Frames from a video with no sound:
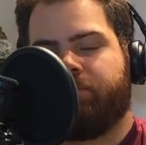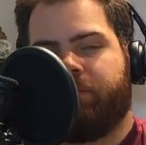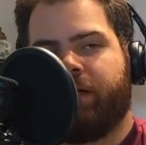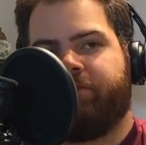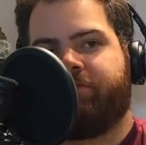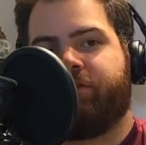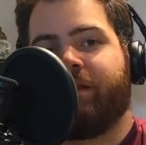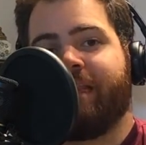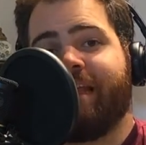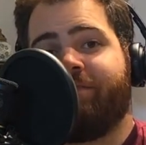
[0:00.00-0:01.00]
Bought it for
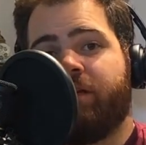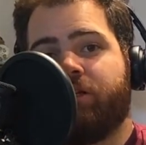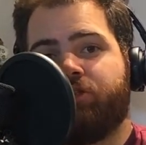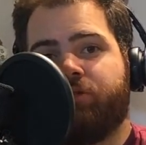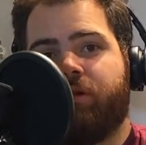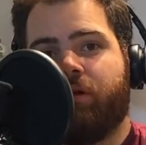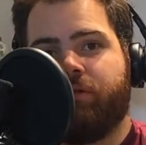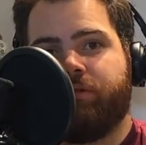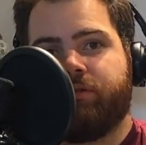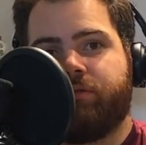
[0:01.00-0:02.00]
$1,100.
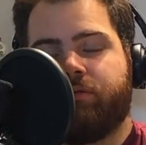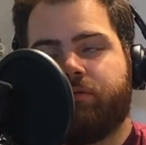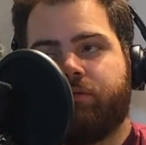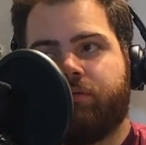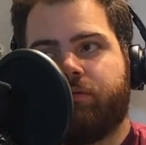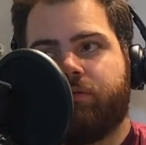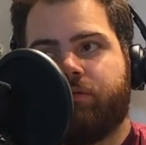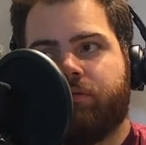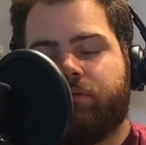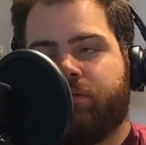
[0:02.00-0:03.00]

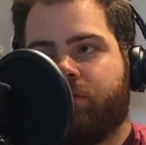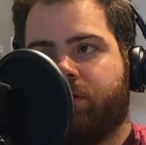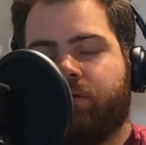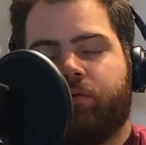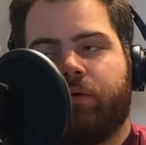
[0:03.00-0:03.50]
I don't know